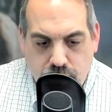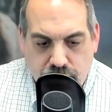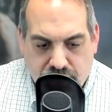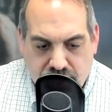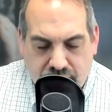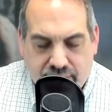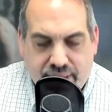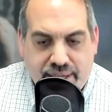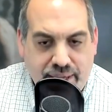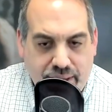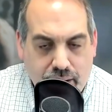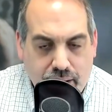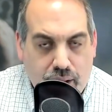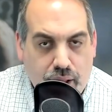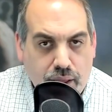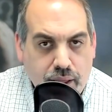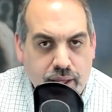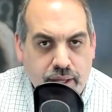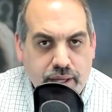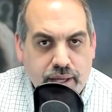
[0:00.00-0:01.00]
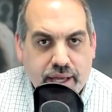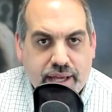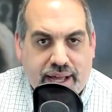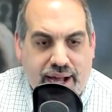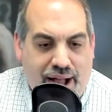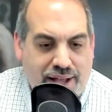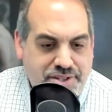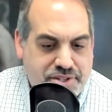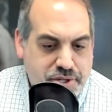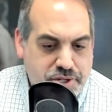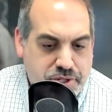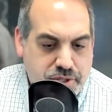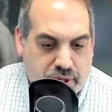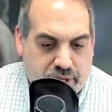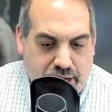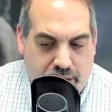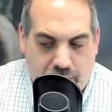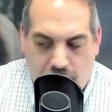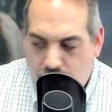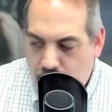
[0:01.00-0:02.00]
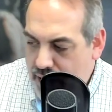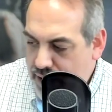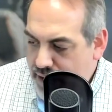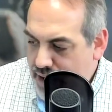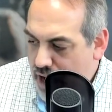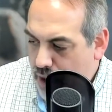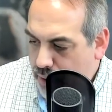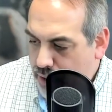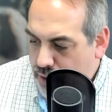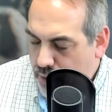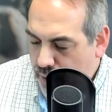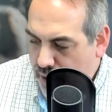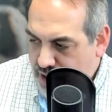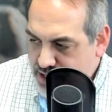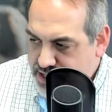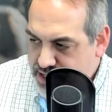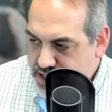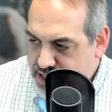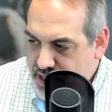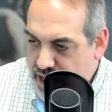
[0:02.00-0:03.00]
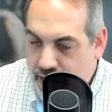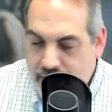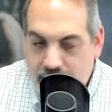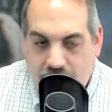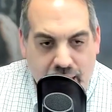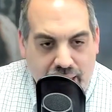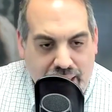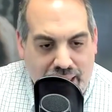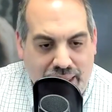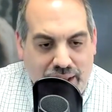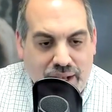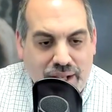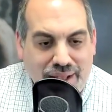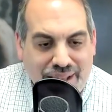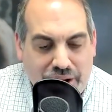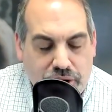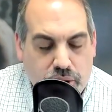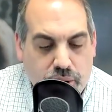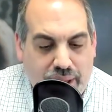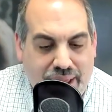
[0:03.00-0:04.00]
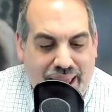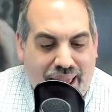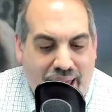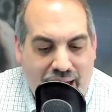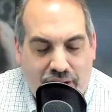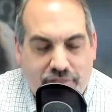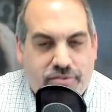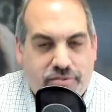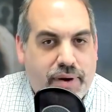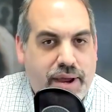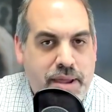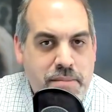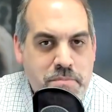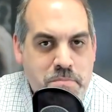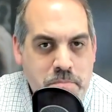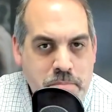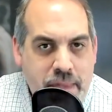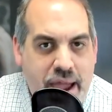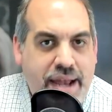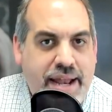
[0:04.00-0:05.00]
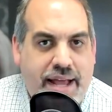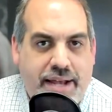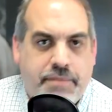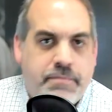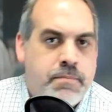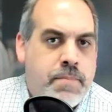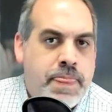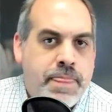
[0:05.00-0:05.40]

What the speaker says: to kill constitutional carry right now across the state, and literally every minute